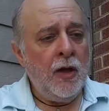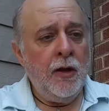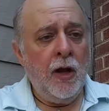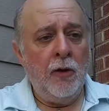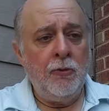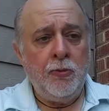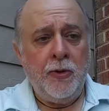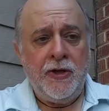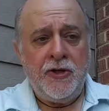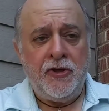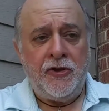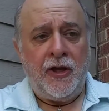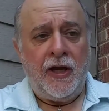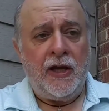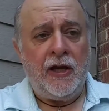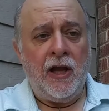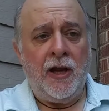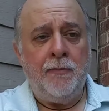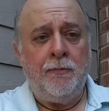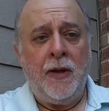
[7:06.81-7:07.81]
I'll read you the
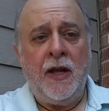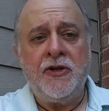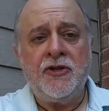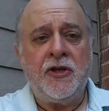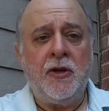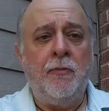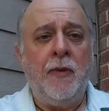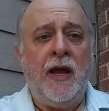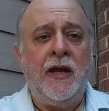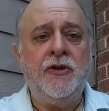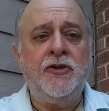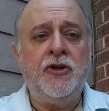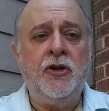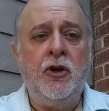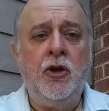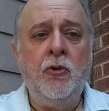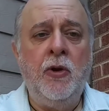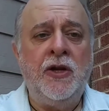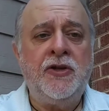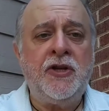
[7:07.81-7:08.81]
headline. Pence demands
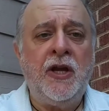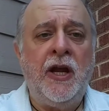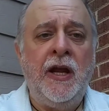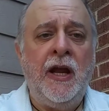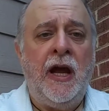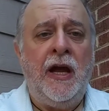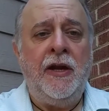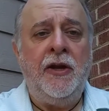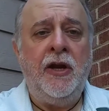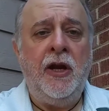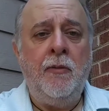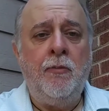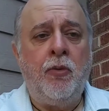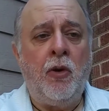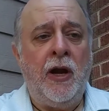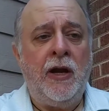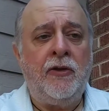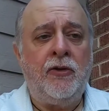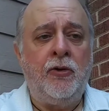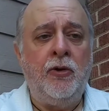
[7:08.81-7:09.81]
USAID
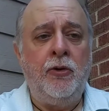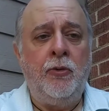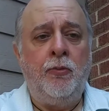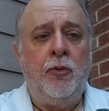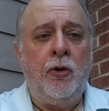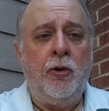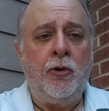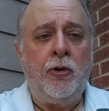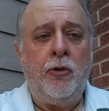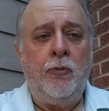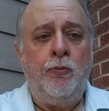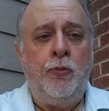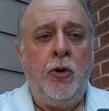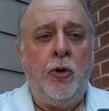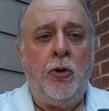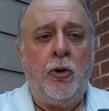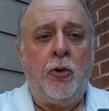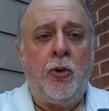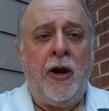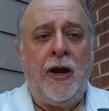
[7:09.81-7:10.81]
breakthrough
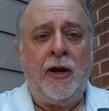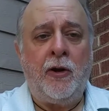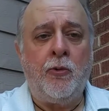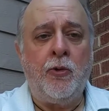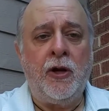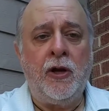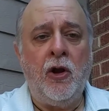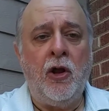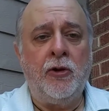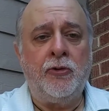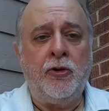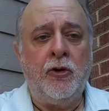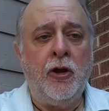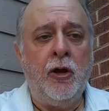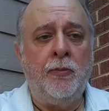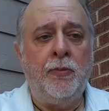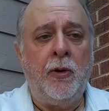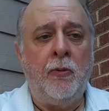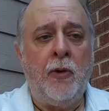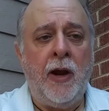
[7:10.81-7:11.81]
bureaucratic gridlock to
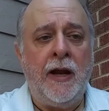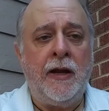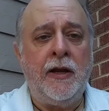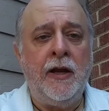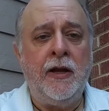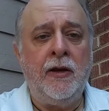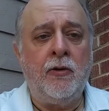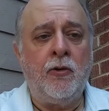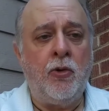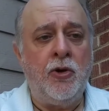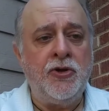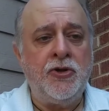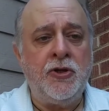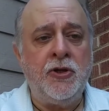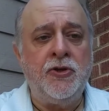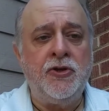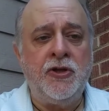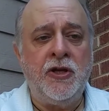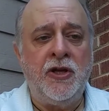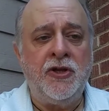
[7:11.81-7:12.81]
help Iraqi
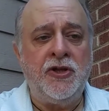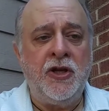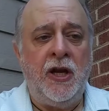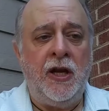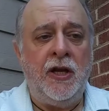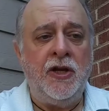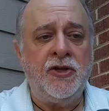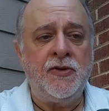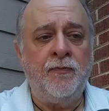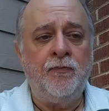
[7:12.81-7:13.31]
Christians Yazidis.